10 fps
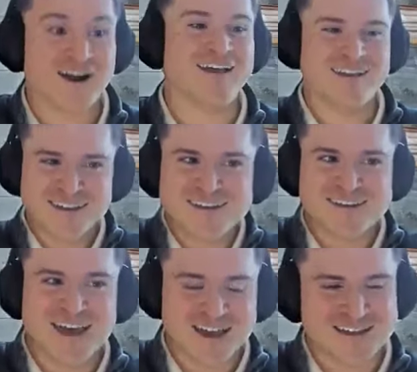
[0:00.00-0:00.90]
right?
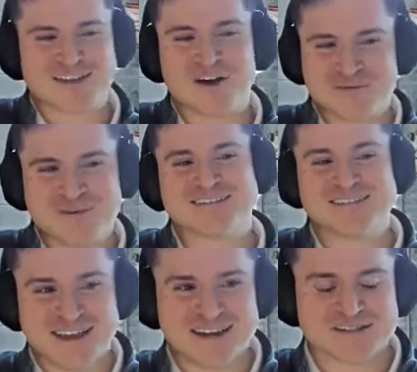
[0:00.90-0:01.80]
Yeah, it goes back to
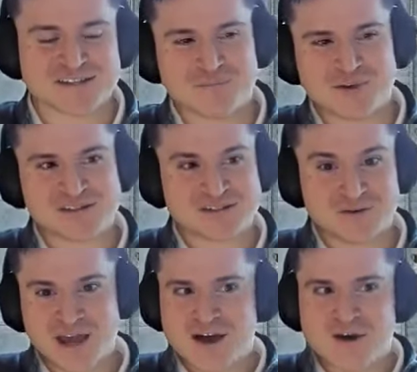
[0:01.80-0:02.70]
data skipping. So
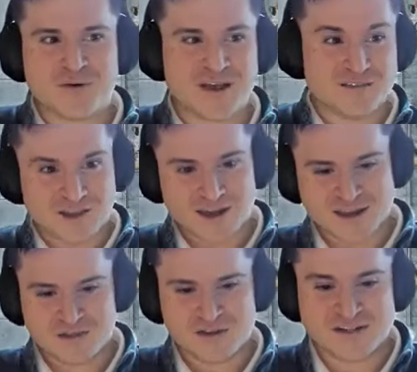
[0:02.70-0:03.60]
now,
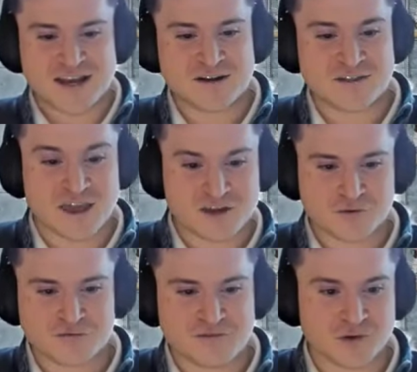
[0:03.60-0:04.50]
like the data that
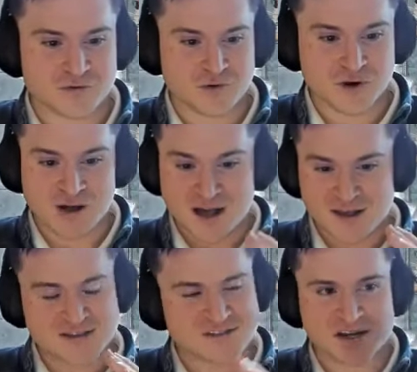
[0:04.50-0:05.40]
you're filtering by
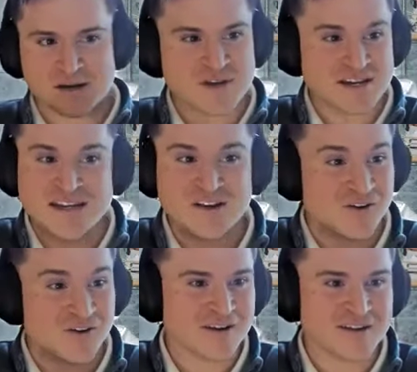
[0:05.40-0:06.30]
is going to be
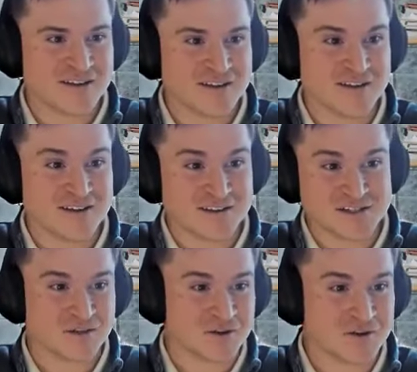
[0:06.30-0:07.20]
near
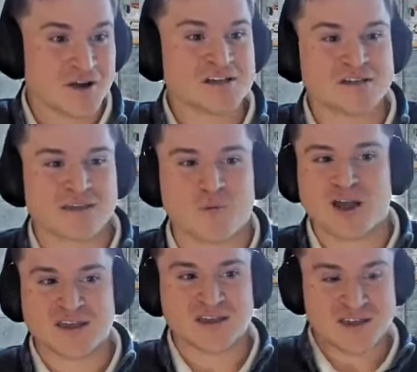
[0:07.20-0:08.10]
each other. So that
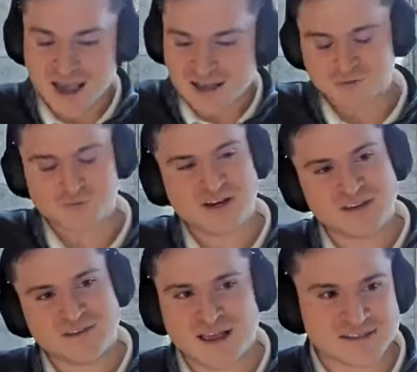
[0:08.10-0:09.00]
way it has to read
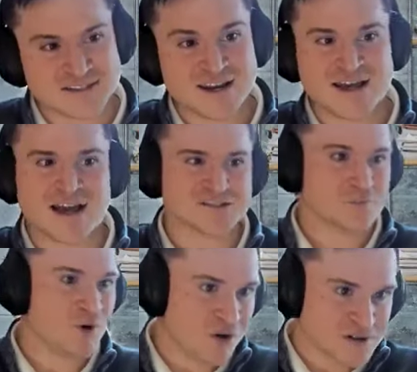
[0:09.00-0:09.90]
in less data, it has to
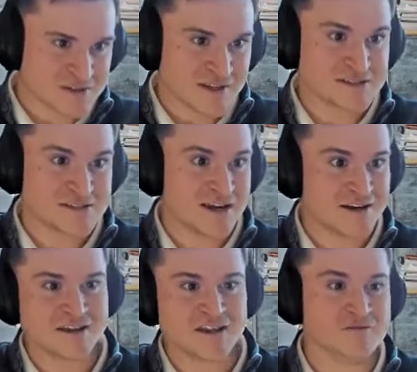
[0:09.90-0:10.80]
parse less
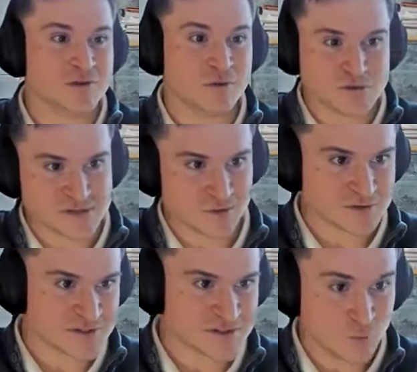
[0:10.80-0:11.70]
data to give you the
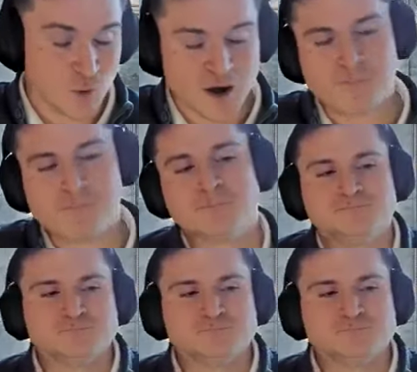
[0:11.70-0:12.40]
results that you want.